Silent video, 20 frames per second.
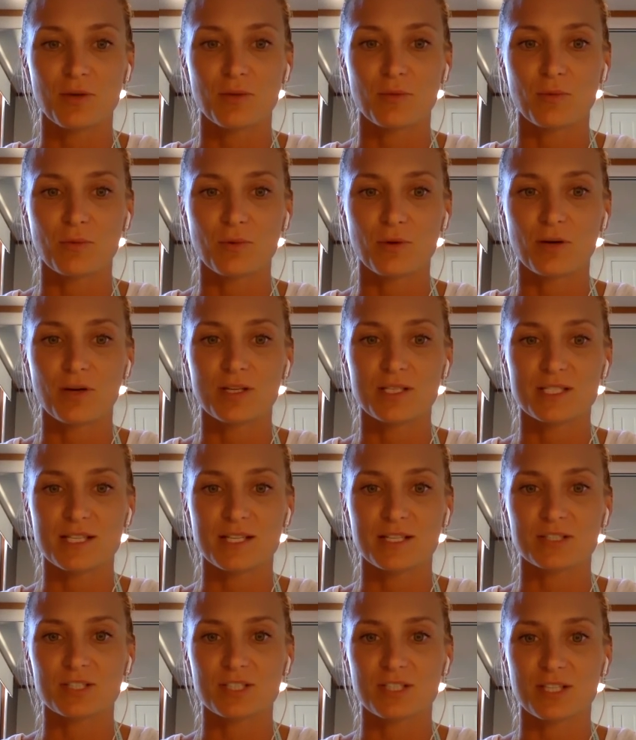what is
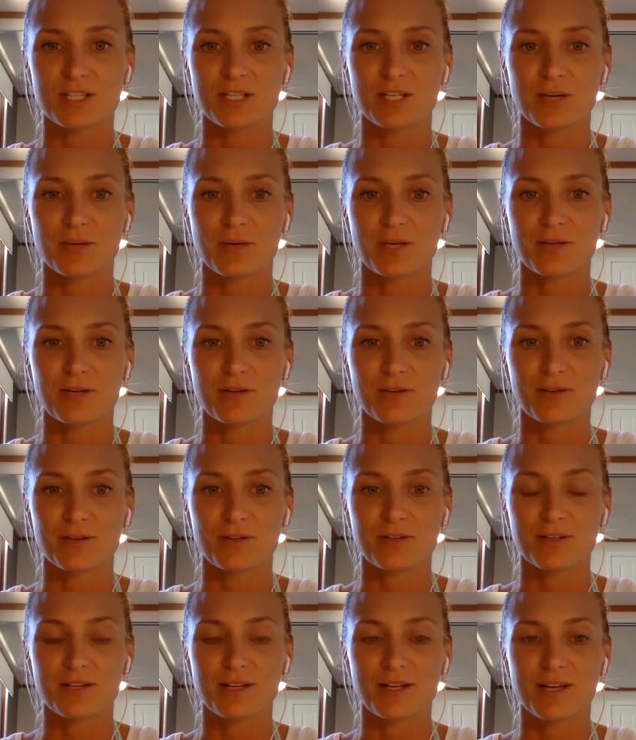actually going on,